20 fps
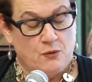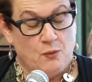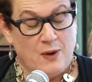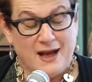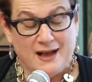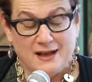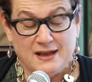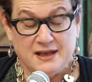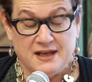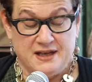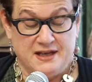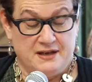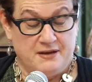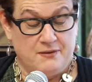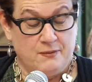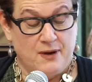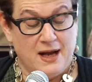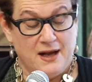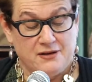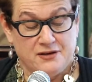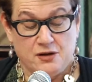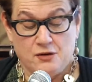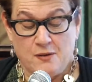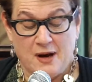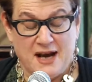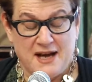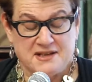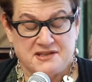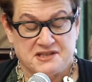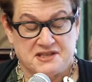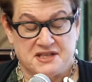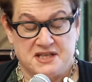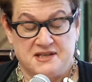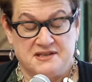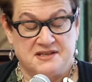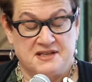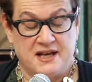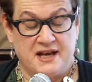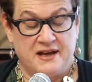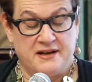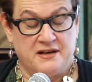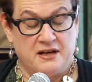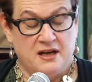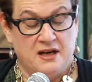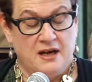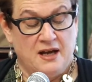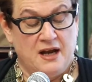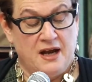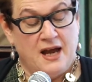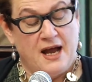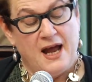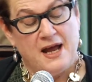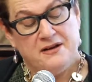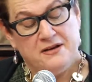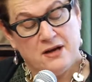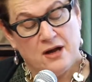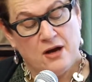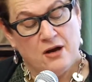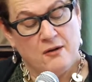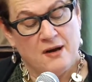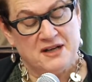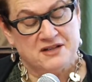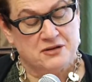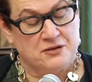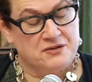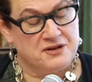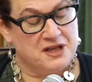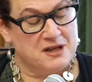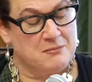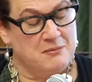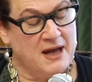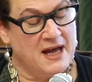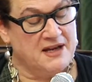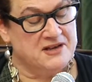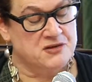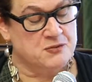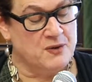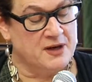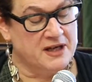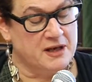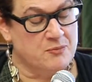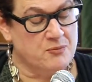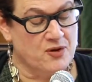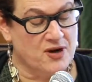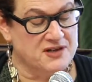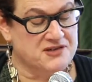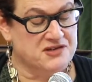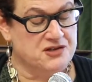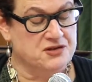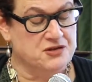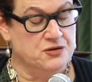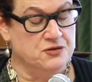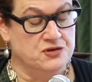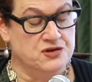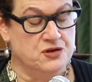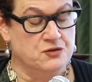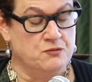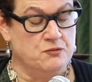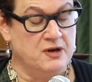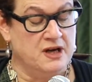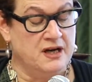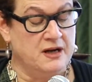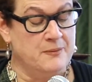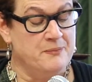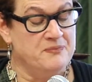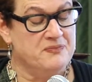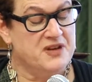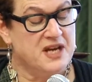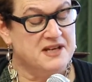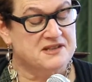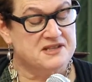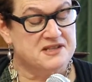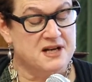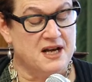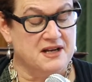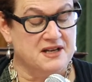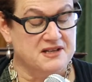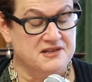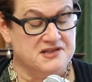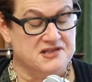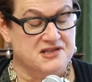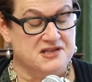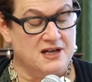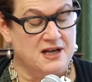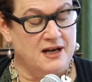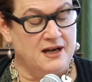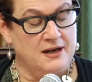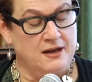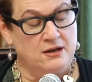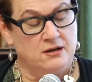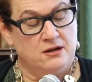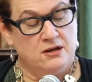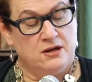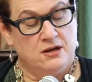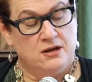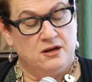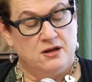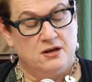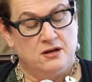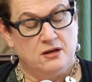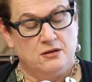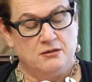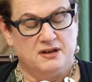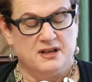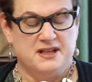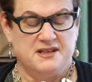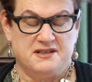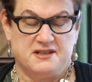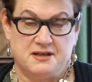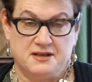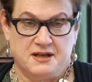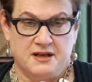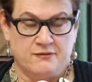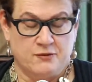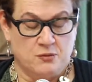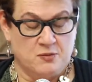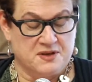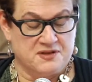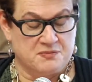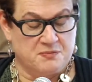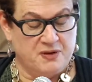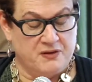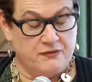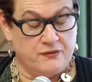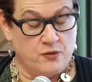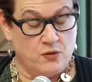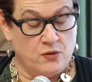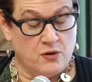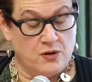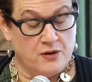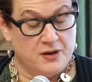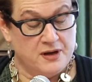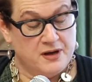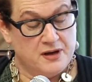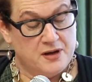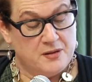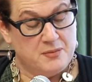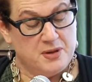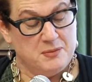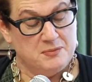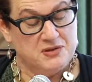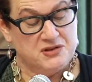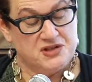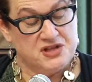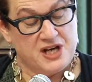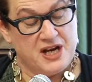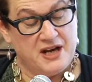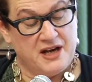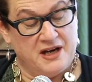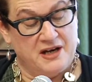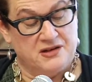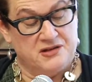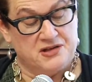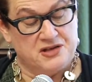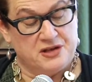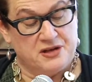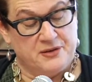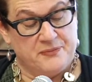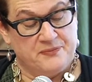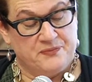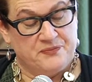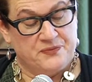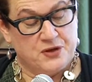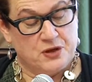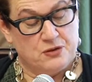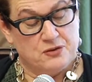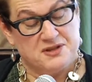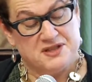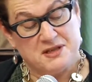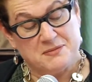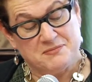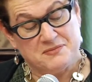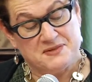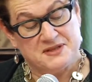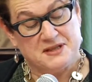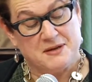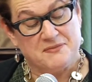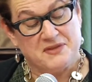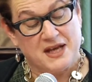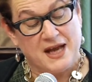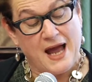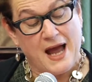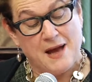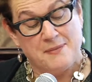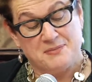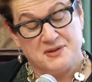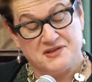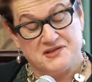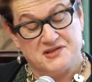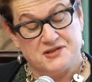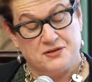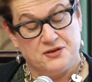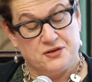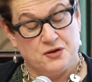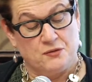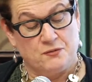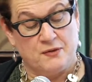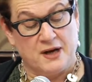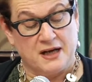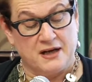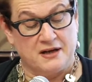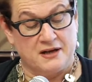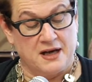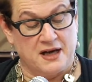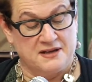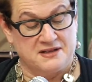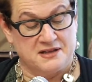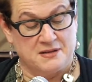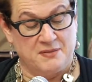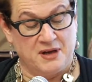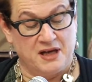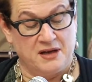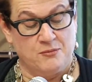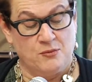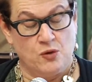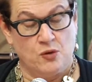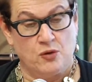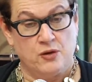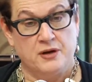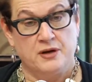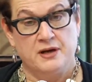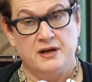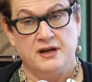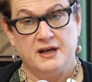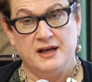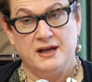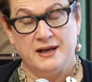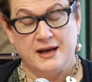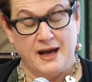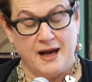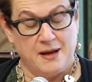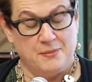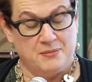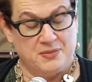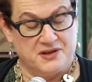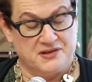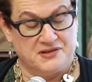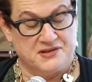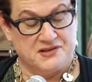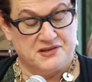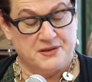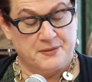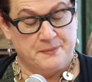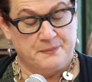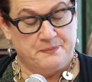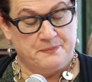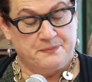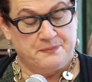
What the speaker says: Well, you asked, he said. And no, I don't think Matt is running a prostitution ring. It's not his style. Or at least it never was before. People change. Or something happens so you don't recognize them anymore. It happens.